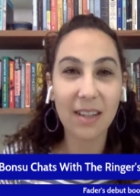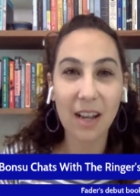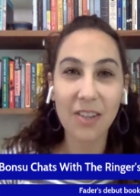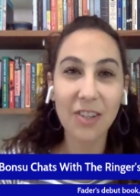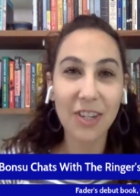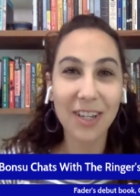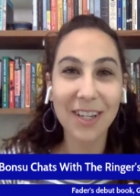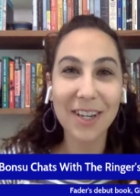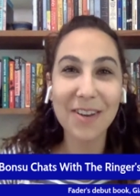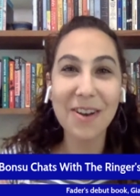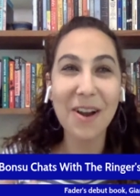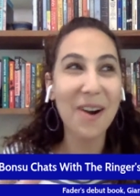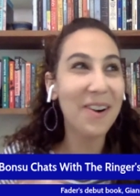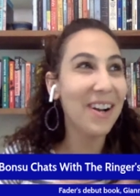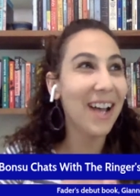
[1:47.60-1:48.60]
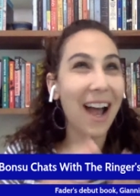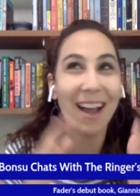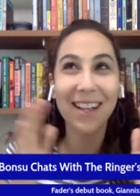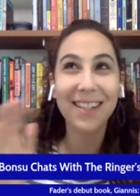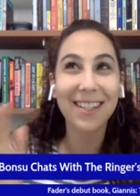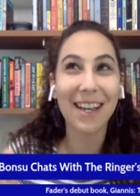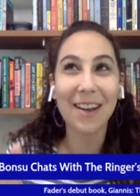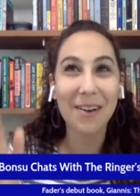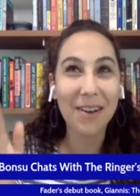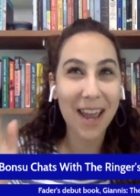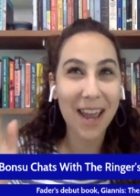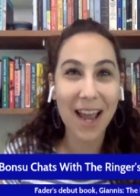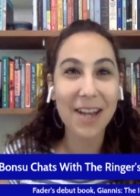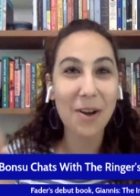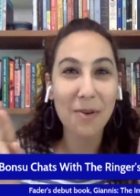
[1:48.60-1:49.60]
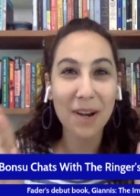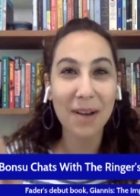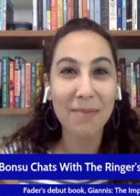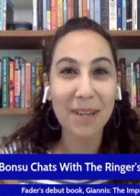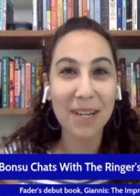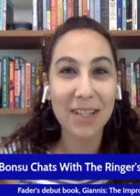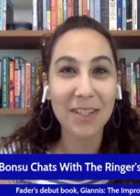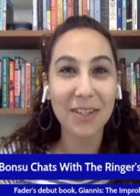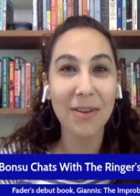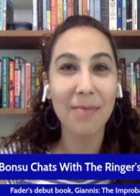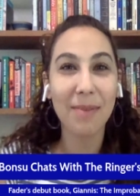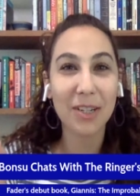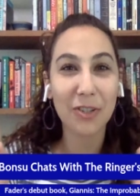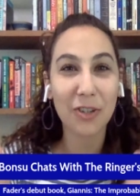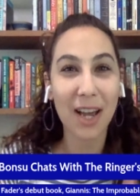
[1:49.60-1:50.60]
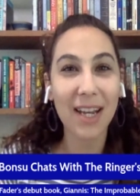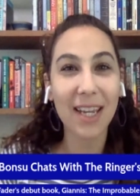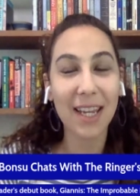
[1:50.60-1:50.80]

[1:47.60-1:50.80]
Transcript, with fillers: such a, you know, it's like, okay, I know what I'm going to do. I'm going to try to